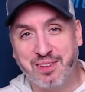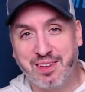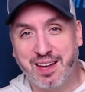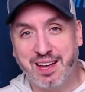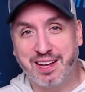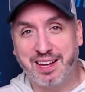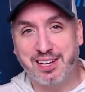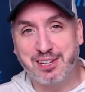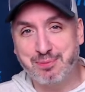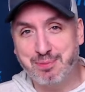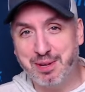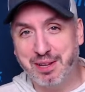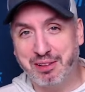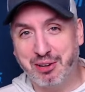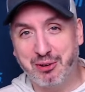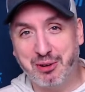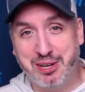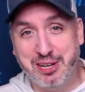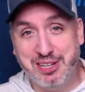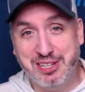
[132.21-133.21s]
that gets me a
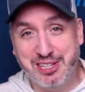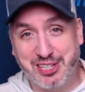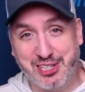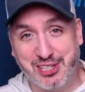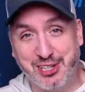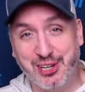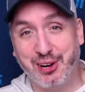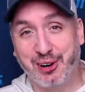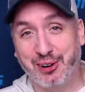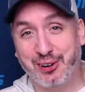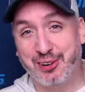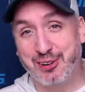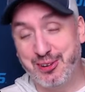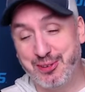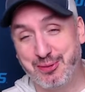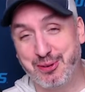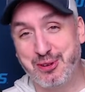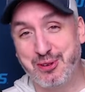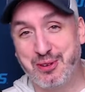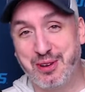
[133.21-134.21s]
little concerned
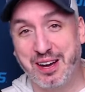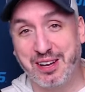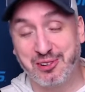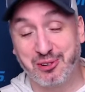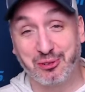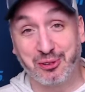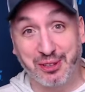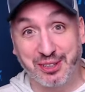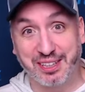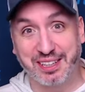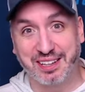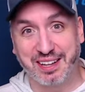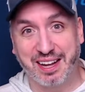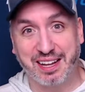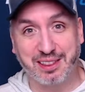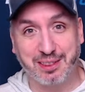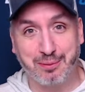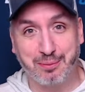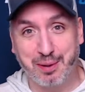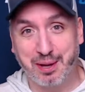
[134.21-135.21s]
when you guys really
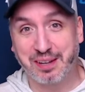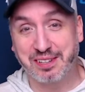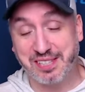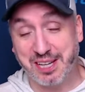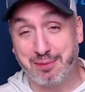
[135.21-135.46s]
like the picks.